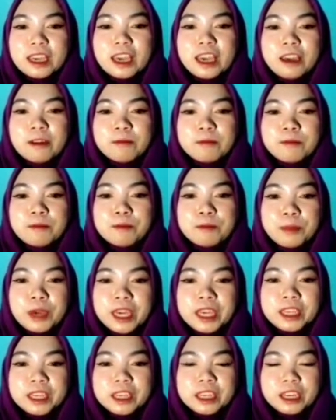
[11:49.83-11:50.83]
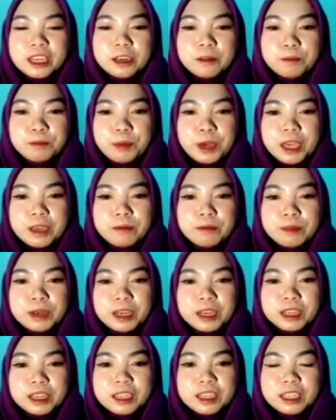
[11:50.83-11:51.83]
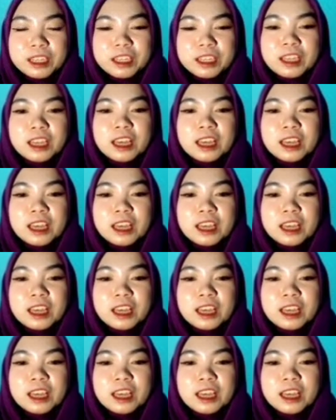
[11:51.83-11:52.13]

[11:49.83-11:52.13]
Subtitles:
and make a payment.